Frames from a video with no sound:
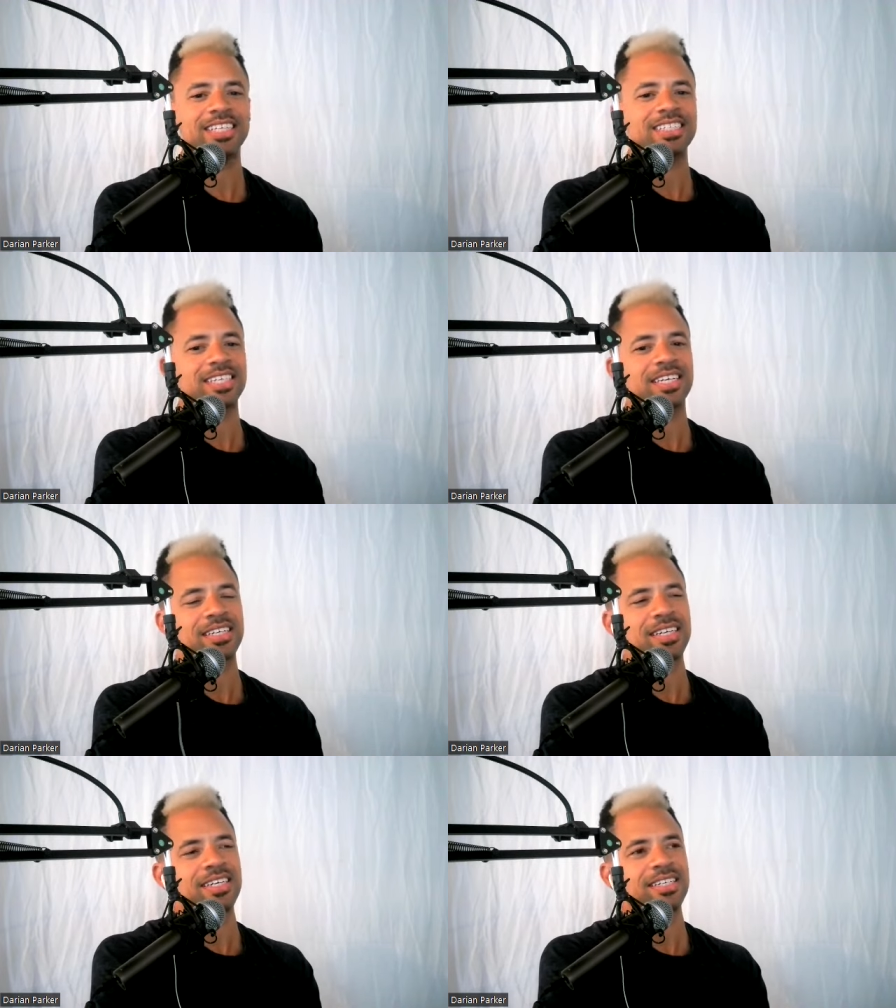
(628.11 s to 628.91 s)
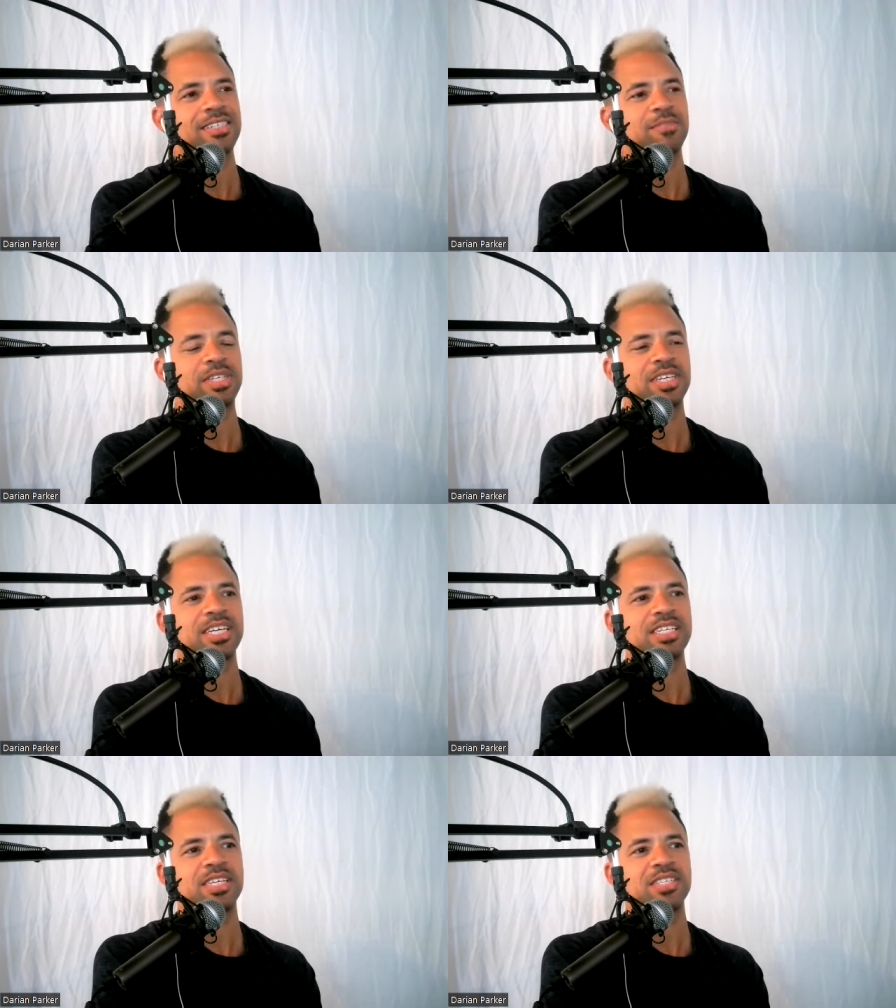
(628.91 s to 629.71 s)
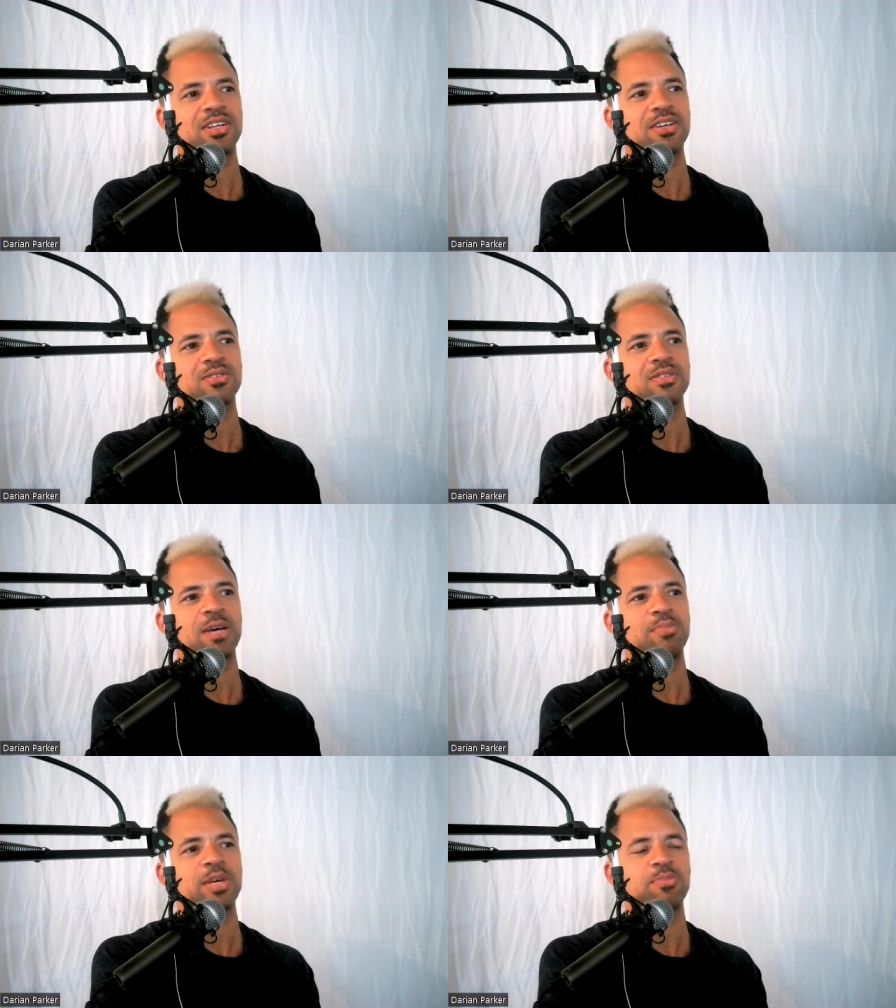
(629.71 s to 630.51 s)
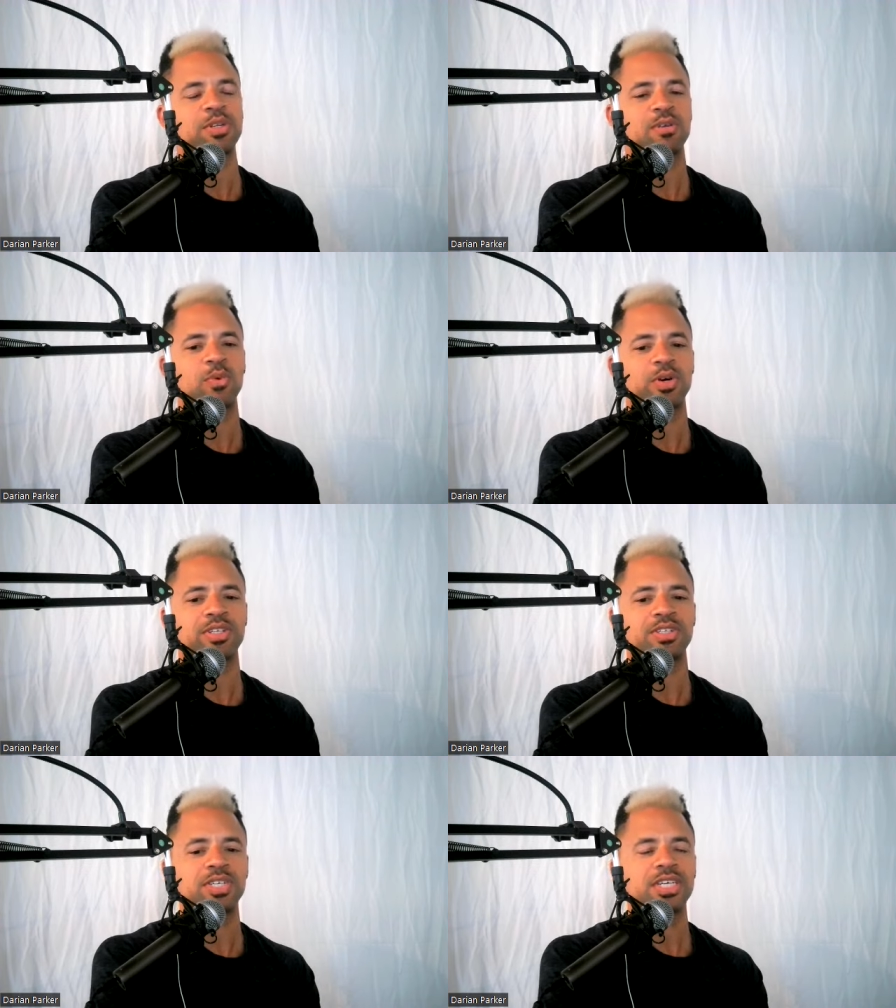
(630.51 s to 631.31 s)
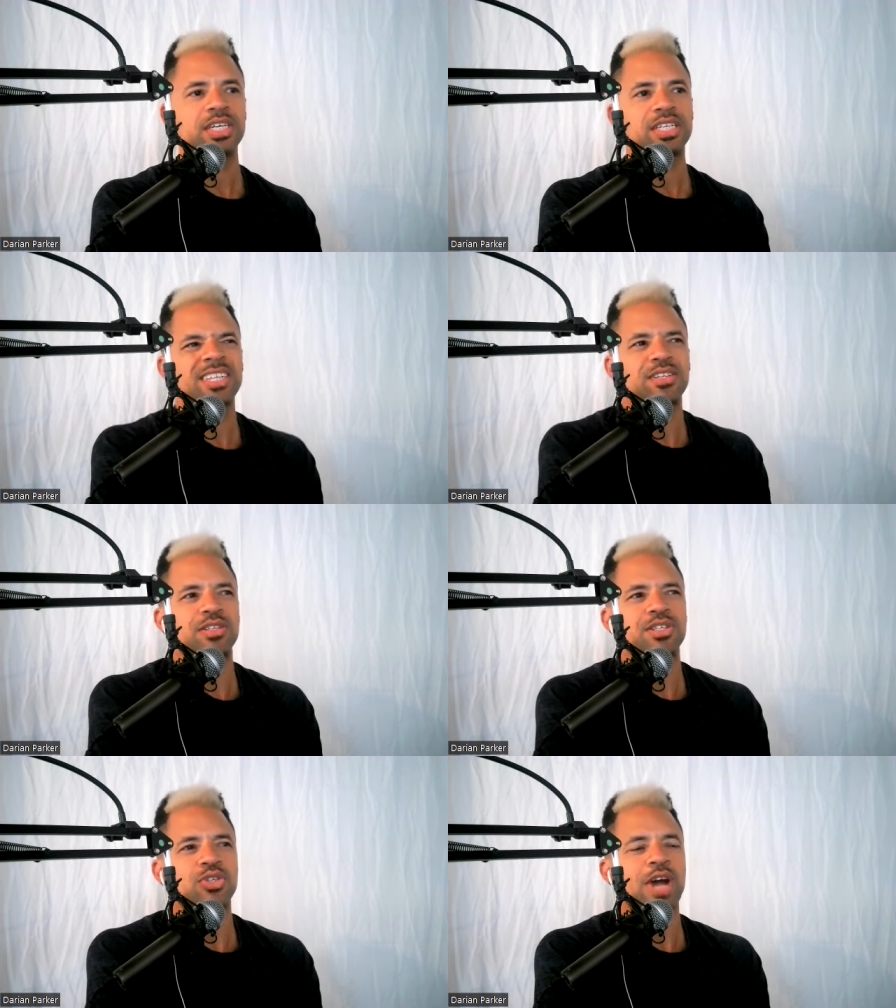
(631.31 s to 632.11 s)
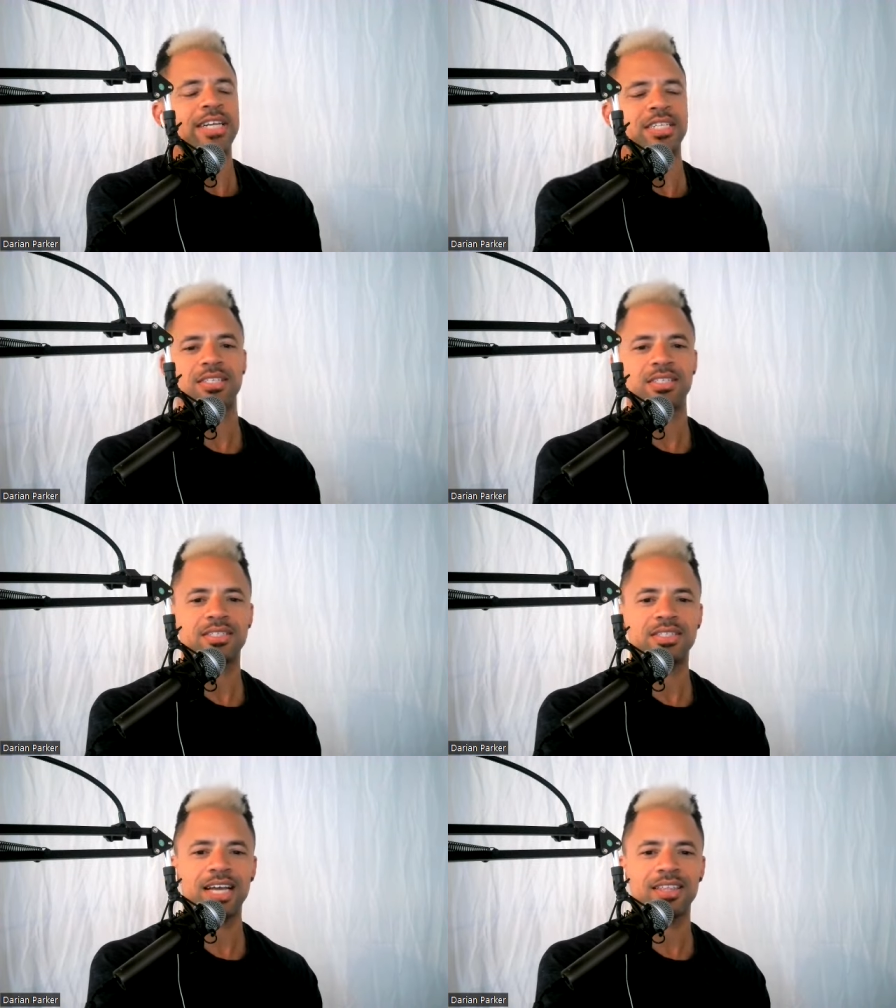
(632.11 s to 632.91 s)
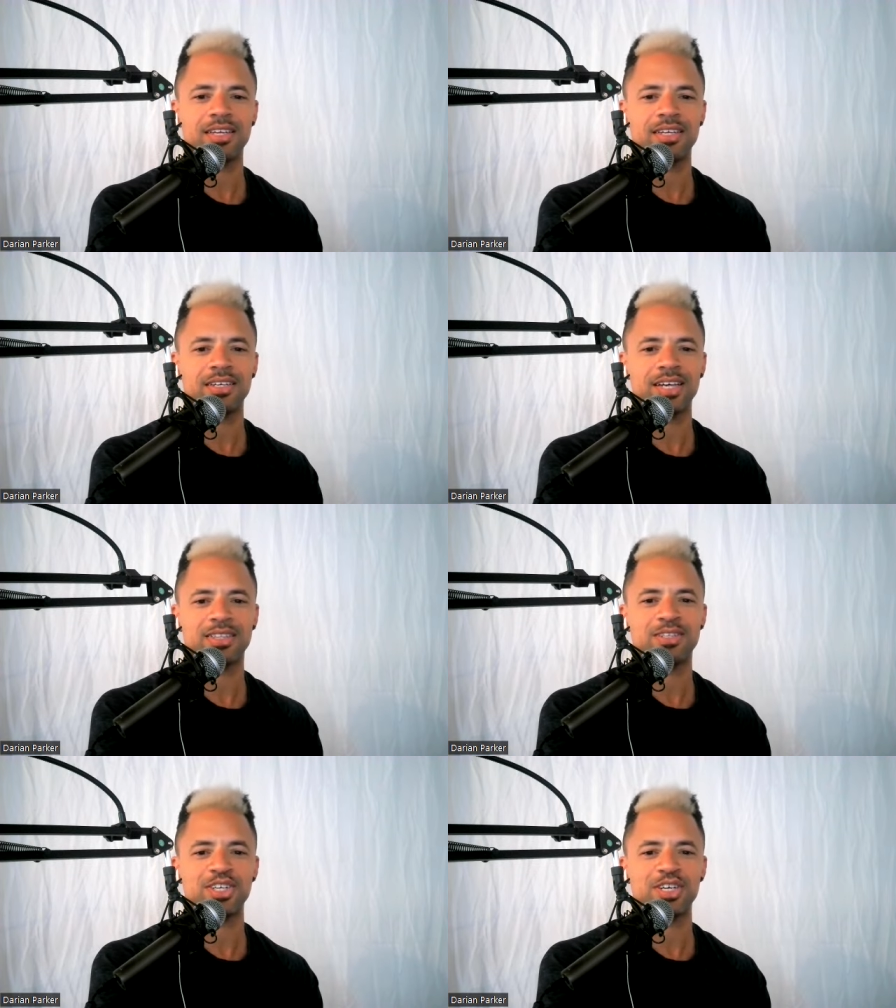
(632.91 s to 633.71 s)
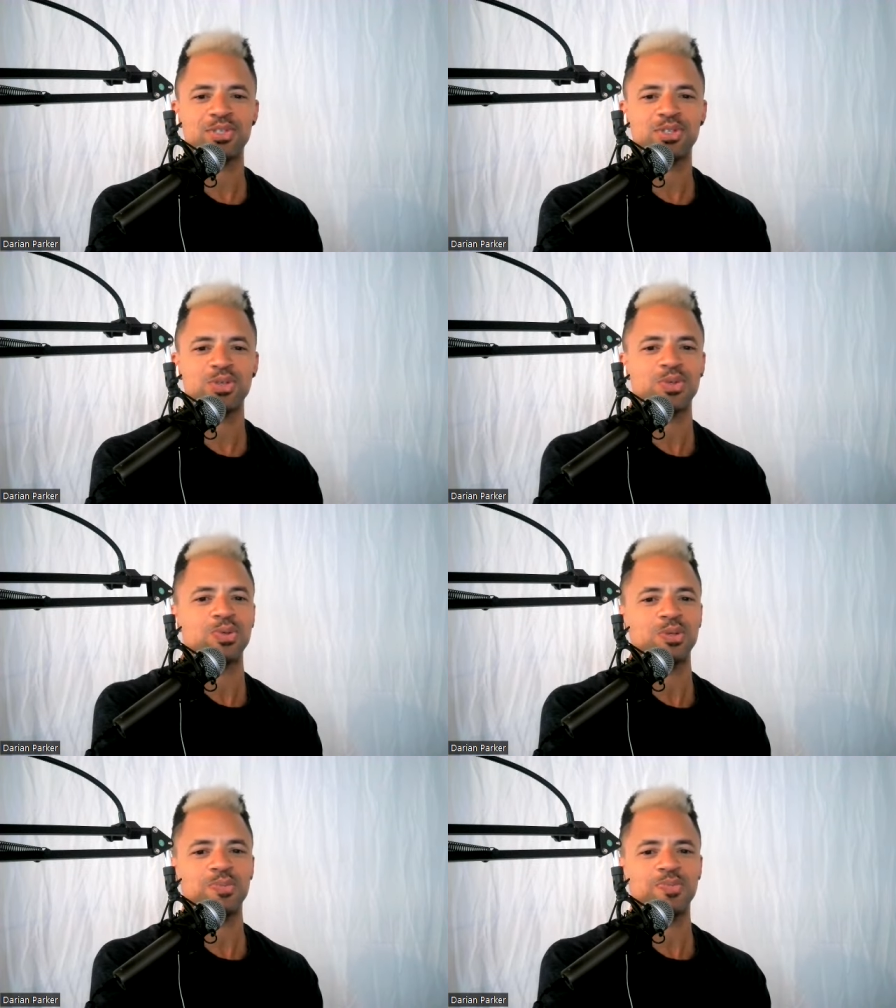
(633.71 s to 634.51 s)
It's like, uh, but is it, is it also that people are more dis- like they're distracted at the at the gym too?